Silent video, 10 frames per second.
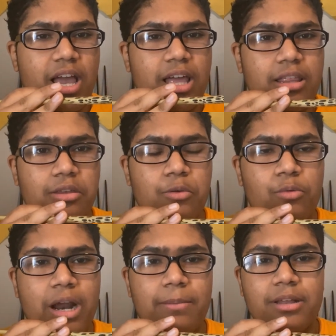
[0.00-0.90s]
and then you
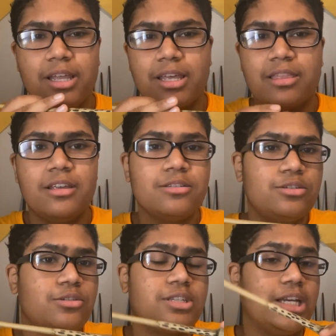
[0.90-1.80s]
grab it like
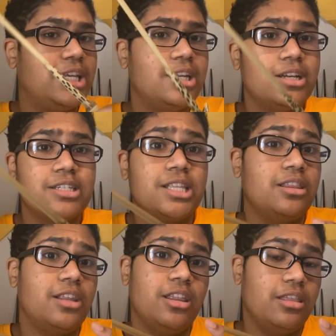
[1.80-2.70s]
this, just like he does
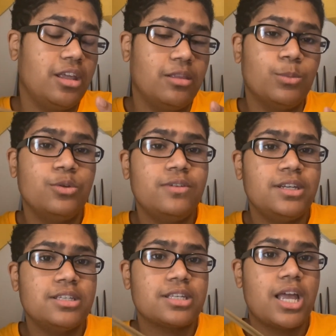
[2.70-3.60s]
in the
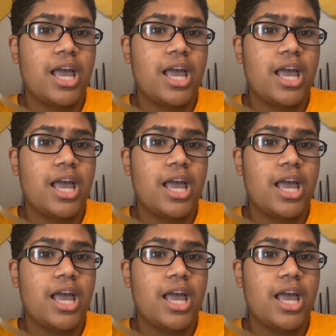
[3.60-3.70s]
movies,